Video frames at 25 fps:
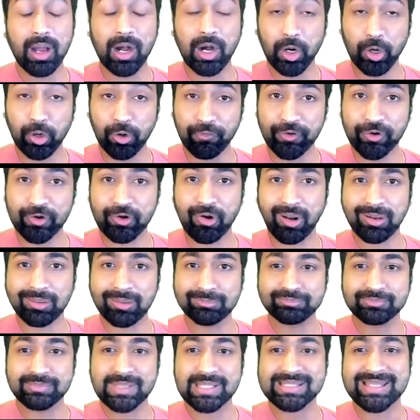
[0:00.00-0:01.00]

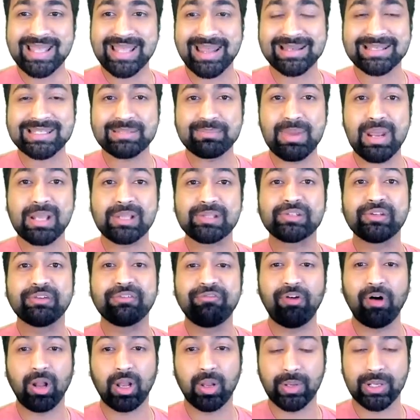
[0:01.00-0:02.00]
Overall, Senet makes the
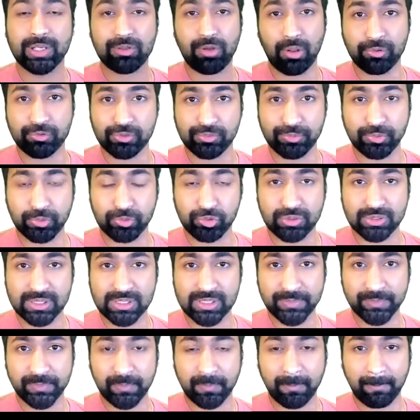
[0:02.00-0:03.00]
following
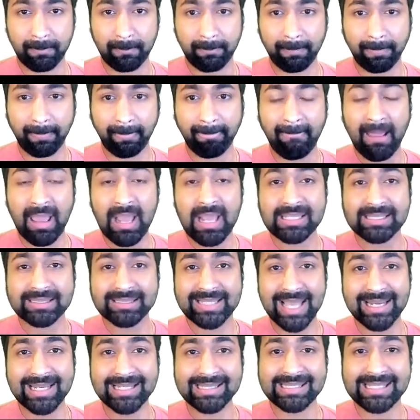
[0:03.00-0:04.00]
contributions.
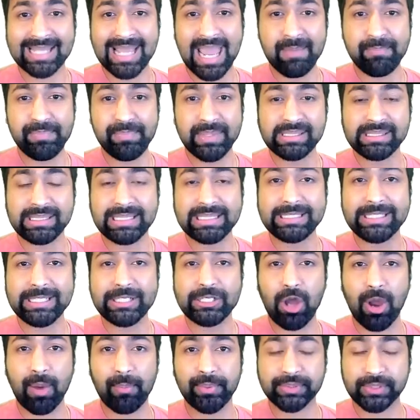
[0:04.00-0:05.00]
Senet's MPC
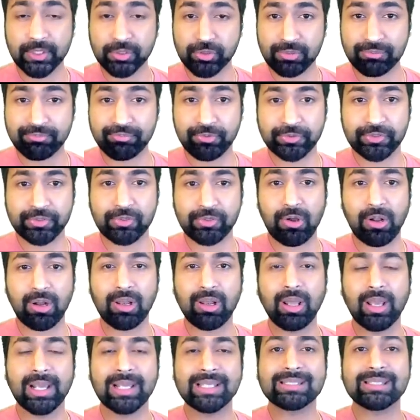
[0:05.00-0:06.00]
decomposition
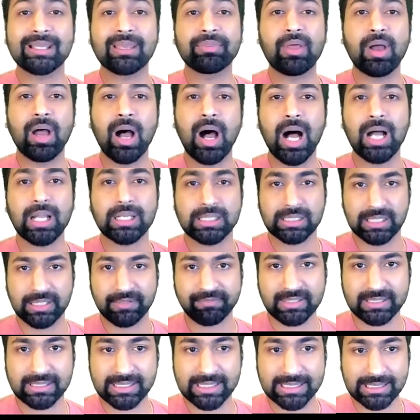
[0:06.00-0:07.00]
protocol lies at the heart
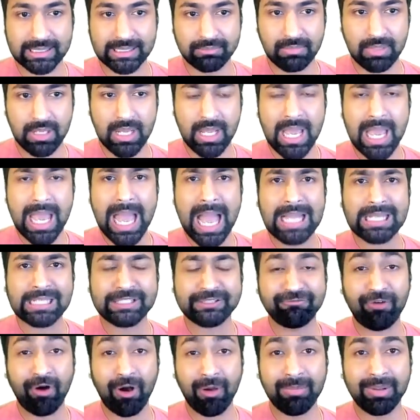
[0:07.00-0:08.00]
of the system and
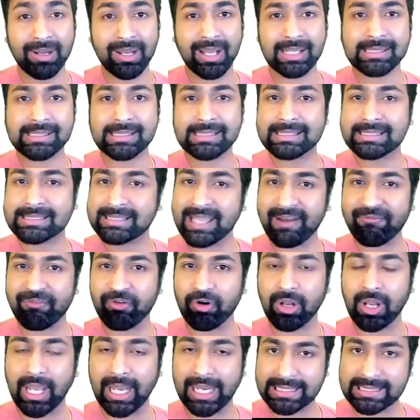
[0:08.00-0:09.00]
formalizes
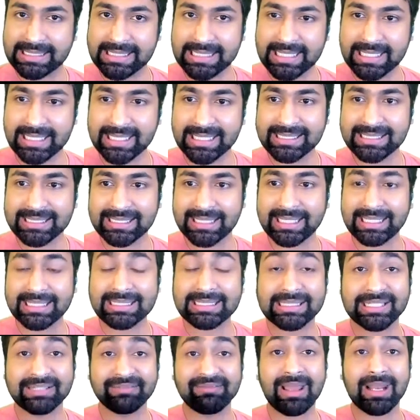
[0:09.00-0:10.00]
several ideas
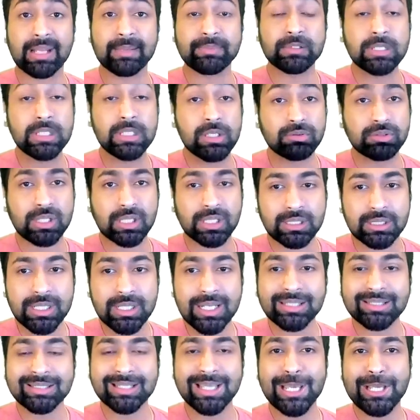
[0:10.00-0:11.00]
and develops new
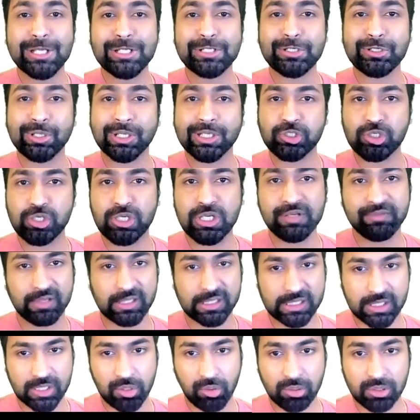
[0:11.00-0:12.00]
techniques to achieve
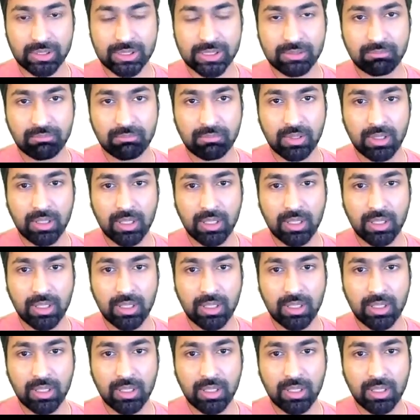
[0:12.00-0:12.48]
its goals.